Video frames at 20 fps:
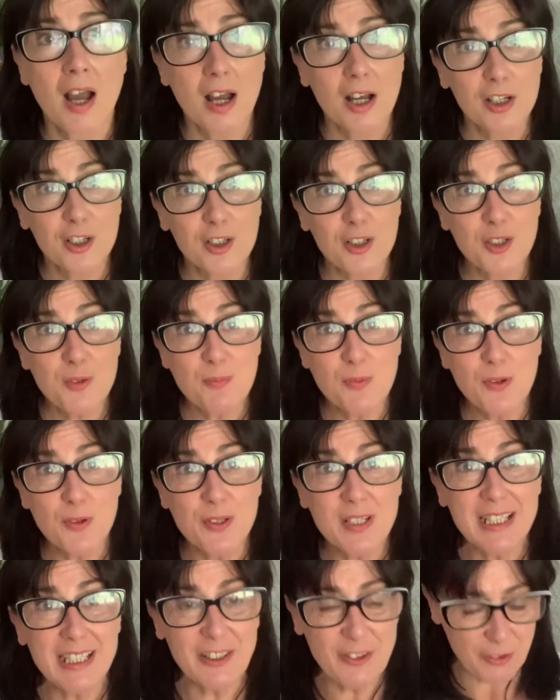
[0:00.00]
Good
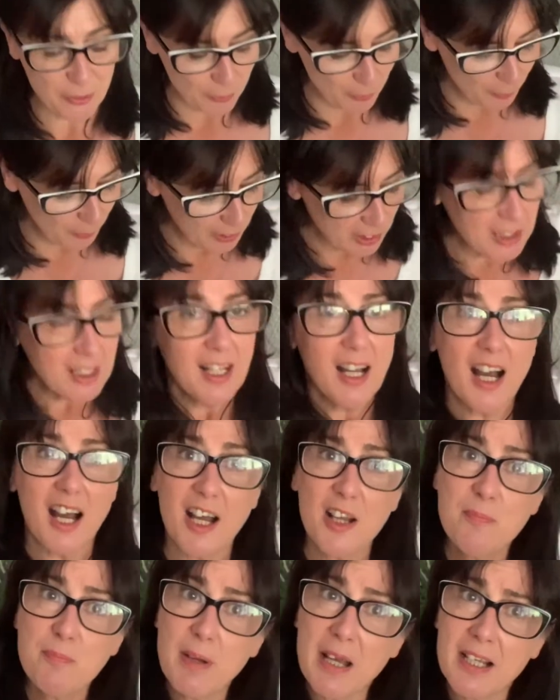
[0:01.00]
morning, all.
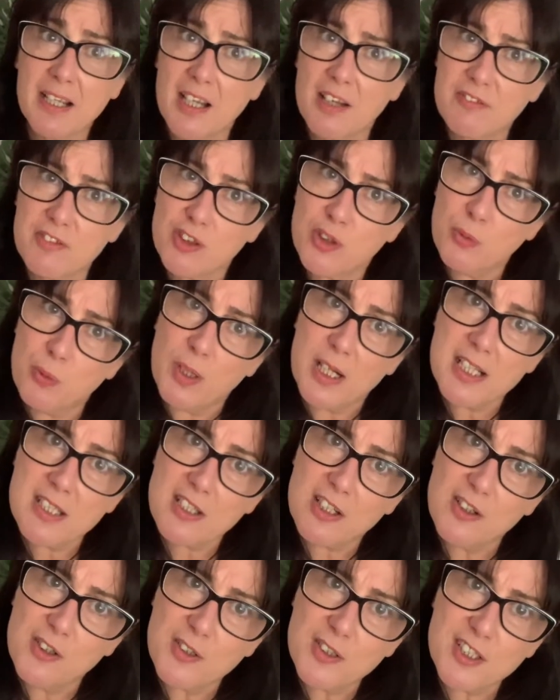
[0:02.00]
I'm back after quite a
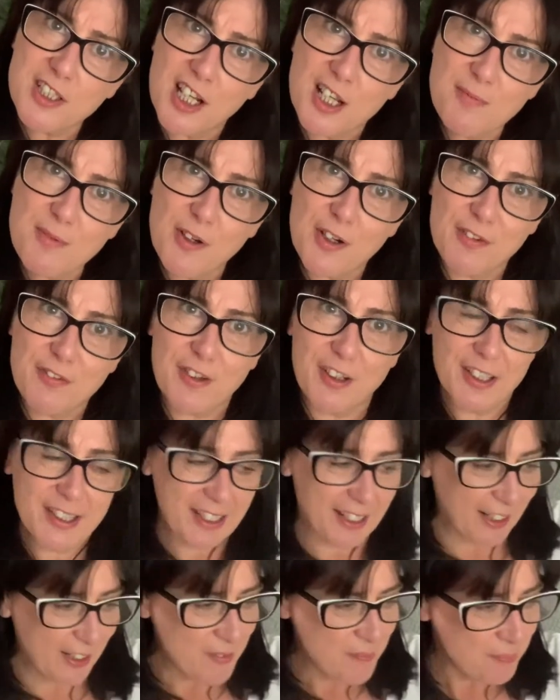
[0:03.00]
long time off, aren't
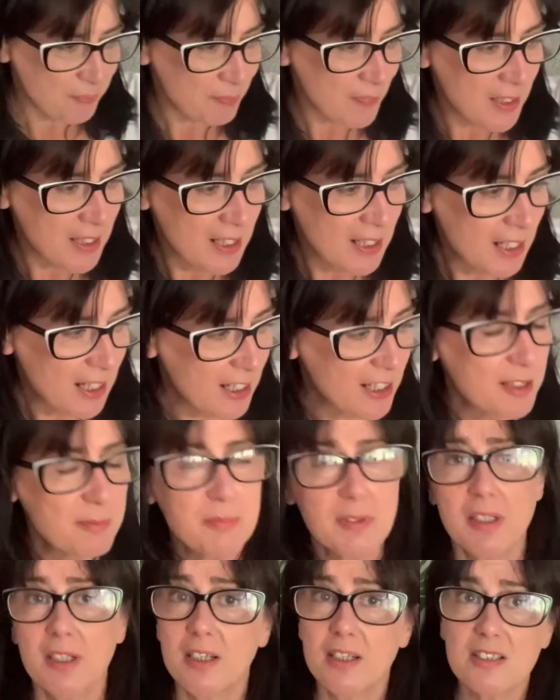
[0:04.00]
I?
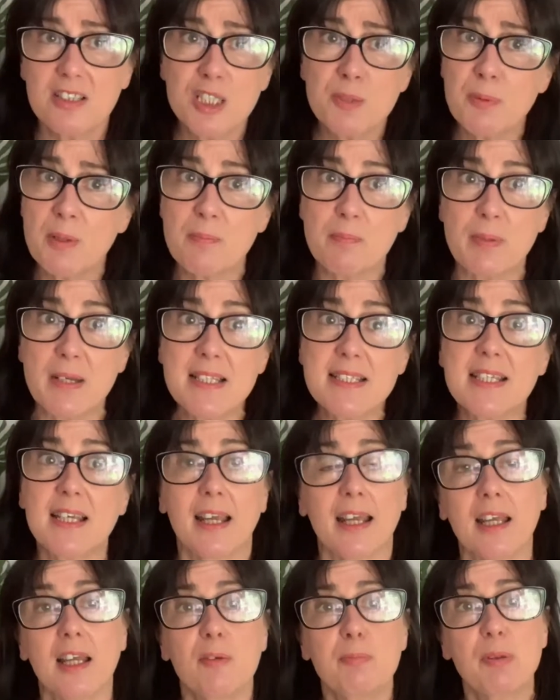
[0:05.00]
Just been
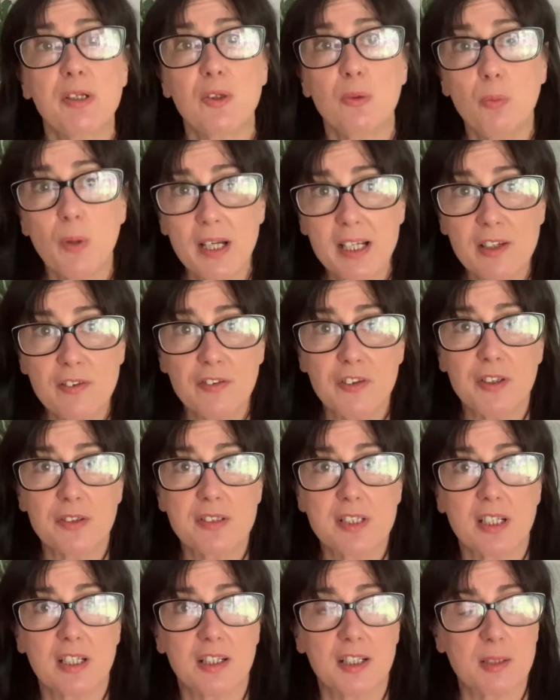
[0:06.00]
busy. I've been away a few
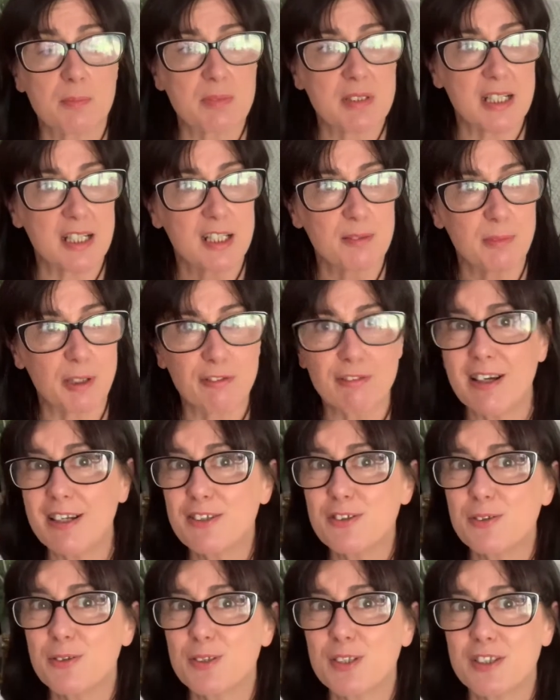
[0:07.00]
times, taking my
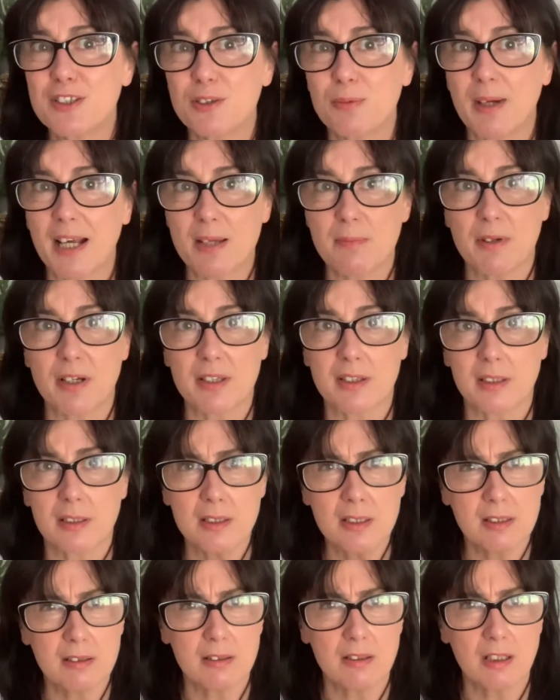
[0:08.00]
granddaughter to Weymouth. I think
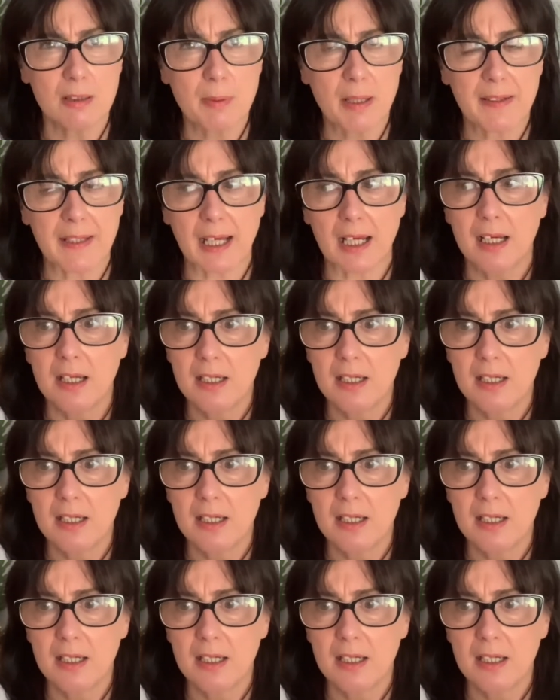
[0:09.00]
you know about that.